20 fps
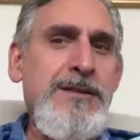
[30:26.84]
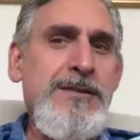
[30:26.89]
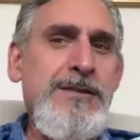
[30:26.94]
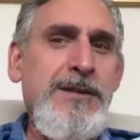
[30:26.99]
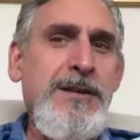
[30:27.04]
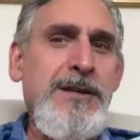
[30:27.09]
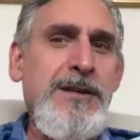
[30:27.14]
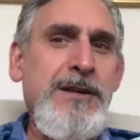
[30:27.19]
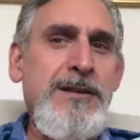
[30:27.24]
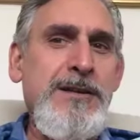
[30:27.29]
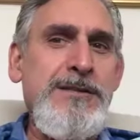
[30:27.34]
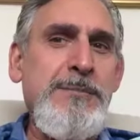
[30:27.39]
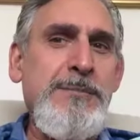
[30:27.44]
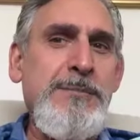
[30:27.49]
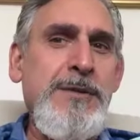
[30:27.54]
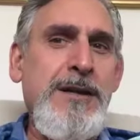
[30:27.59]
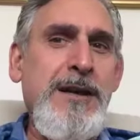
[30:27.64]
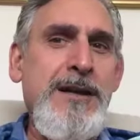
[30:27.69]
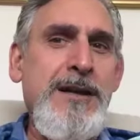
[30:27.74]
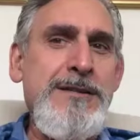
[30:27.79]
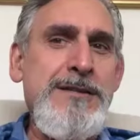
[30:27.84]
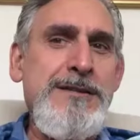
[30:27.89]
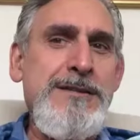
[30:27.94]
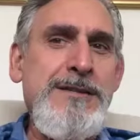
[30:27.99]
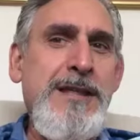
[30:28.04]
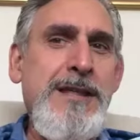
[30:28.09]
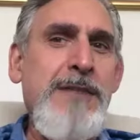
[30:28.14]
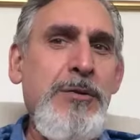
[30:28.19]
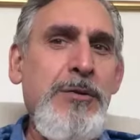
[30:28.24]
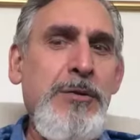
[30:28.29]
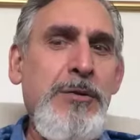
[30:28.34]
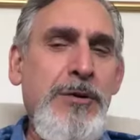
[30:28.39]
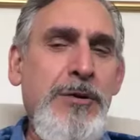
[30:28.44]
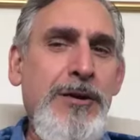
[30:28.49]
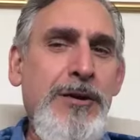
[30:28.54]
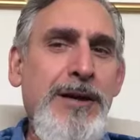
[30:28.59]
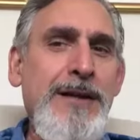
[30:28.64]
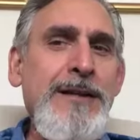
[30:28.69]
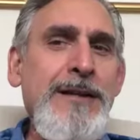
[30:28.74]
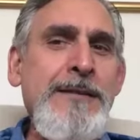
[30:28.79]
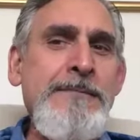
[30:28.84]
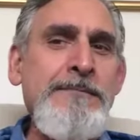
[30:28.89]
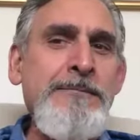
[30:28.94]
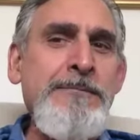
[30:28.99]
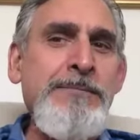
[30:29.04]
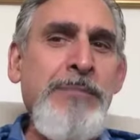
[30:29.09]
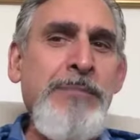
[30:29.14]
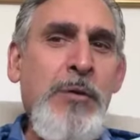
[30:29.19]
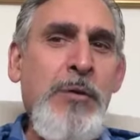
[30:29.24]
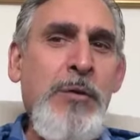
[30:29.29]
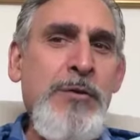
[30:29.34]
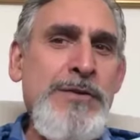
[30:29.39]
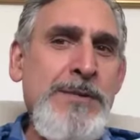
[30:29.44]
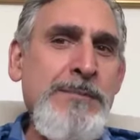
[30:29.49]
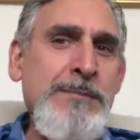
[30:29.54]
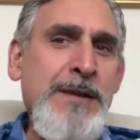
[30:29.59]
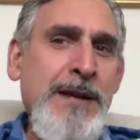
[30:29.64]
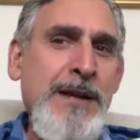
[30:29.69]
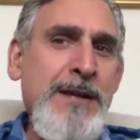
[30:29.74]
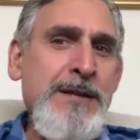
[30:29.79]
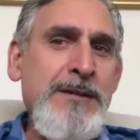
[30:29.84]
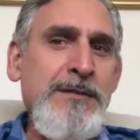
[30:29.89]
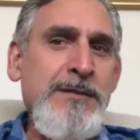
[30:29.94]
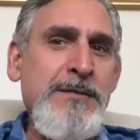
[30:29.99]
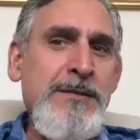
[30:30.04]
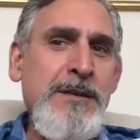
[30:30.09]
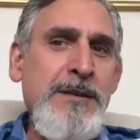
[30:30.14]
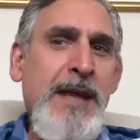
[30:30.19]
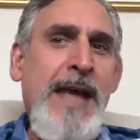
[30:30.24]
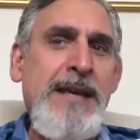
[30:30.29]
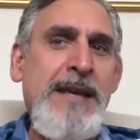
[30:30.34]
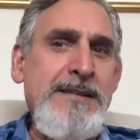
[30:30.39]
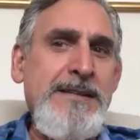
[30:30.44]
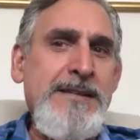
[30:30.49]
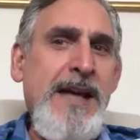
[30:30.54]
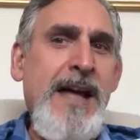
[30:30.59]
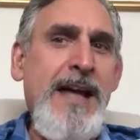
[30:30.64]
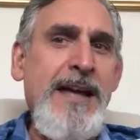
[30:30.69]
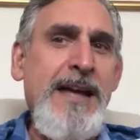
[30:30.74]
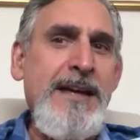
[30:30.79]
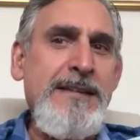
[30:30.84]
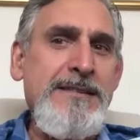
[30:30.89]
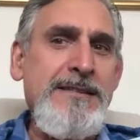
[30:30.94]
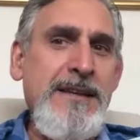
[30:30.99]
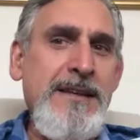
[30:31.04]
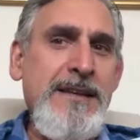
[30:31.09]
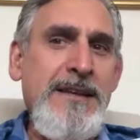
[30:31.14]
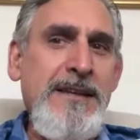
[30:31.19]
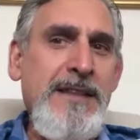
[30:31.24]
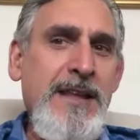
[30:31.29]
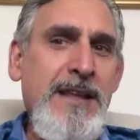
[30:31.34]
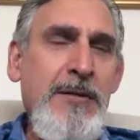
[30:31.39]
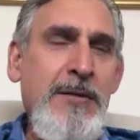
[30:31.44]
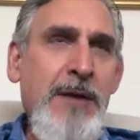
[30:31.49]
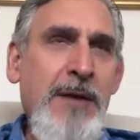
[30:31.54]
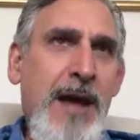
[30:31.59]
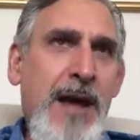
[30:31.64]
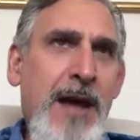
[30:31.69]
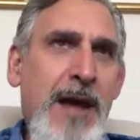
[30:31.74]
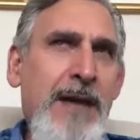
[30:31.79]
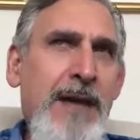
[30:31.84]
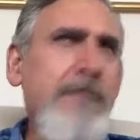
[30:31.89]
or a subconscious level, or some kind of anxiety that you have,